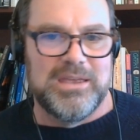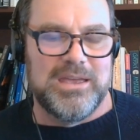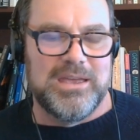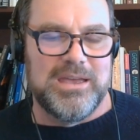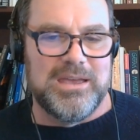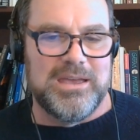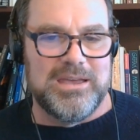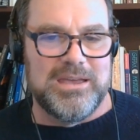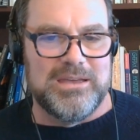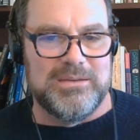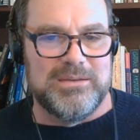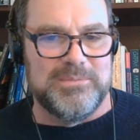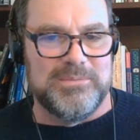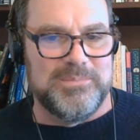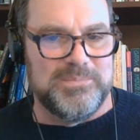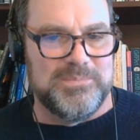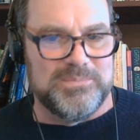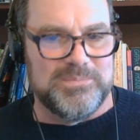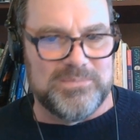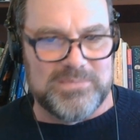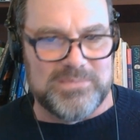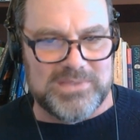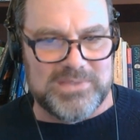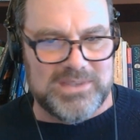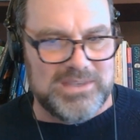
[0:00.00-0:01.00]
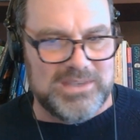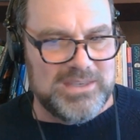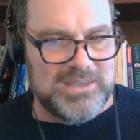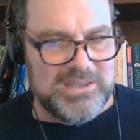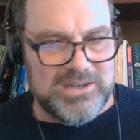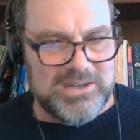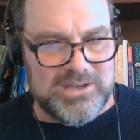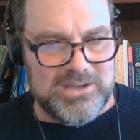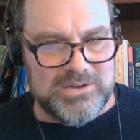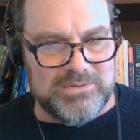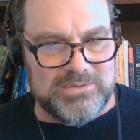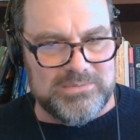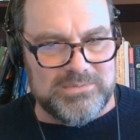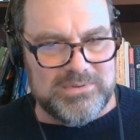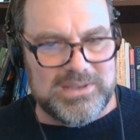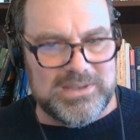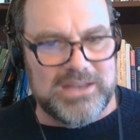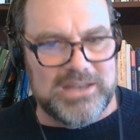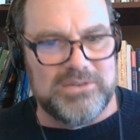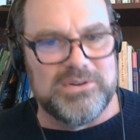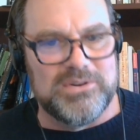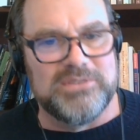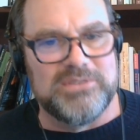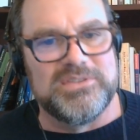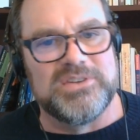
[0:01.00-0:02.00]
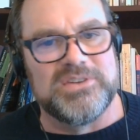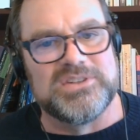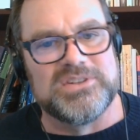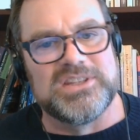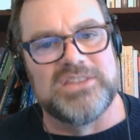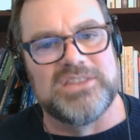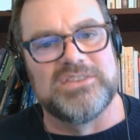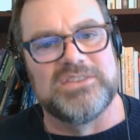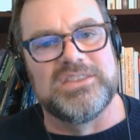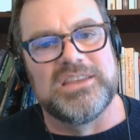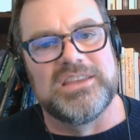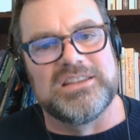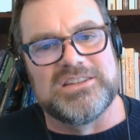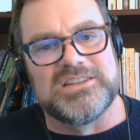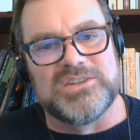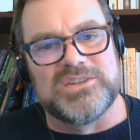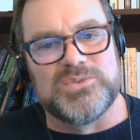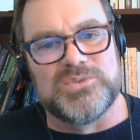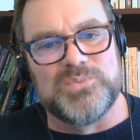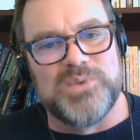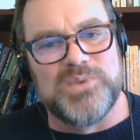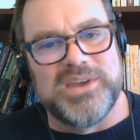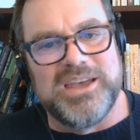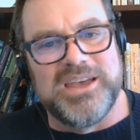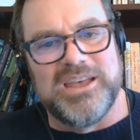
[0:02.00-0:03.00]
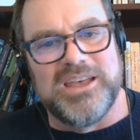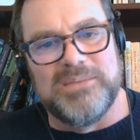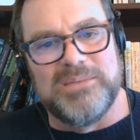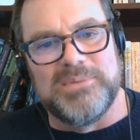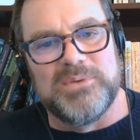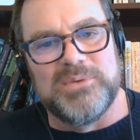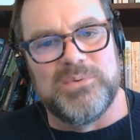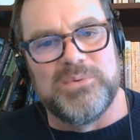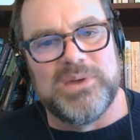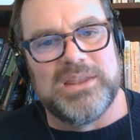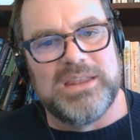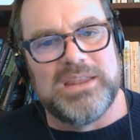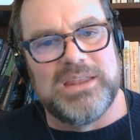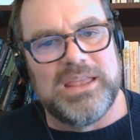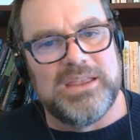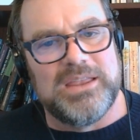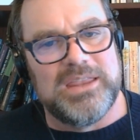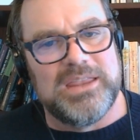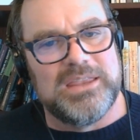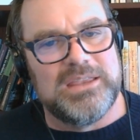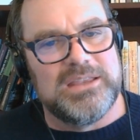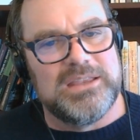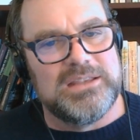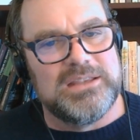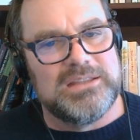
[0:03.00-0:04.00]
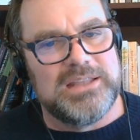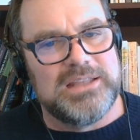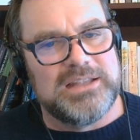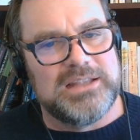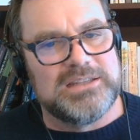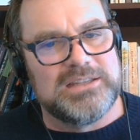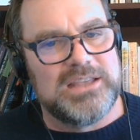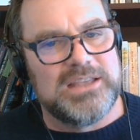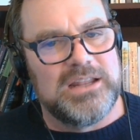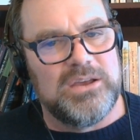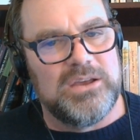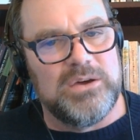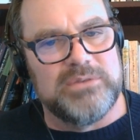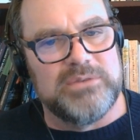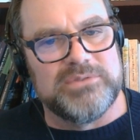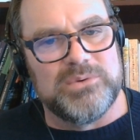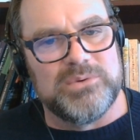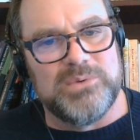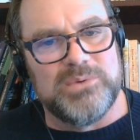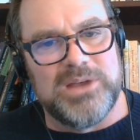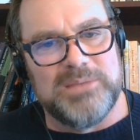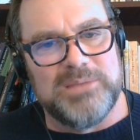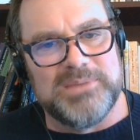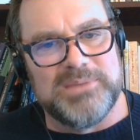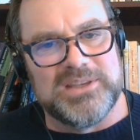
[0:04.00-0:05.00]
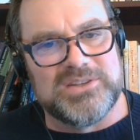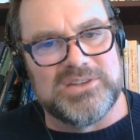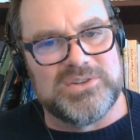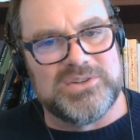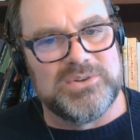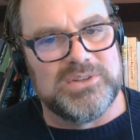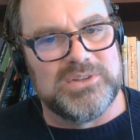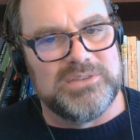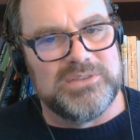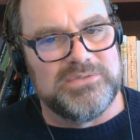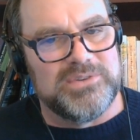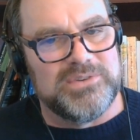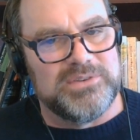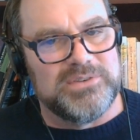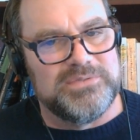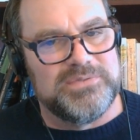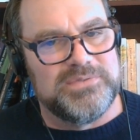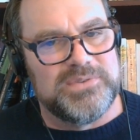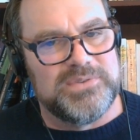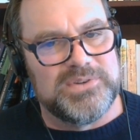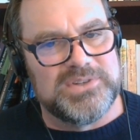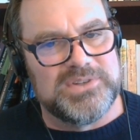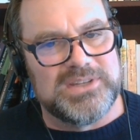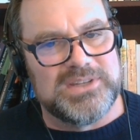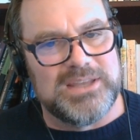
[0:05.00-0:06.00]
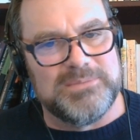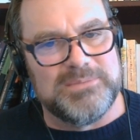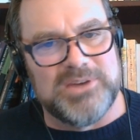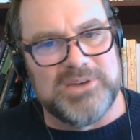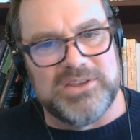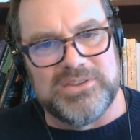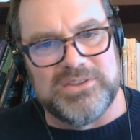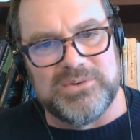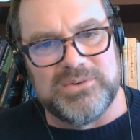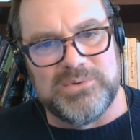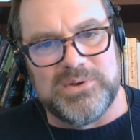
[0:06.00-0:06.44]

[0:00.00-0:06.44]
Um, you know, I don't know if there's other things as well, but what it, that's kind of overwhelming, certainly for a first-time author.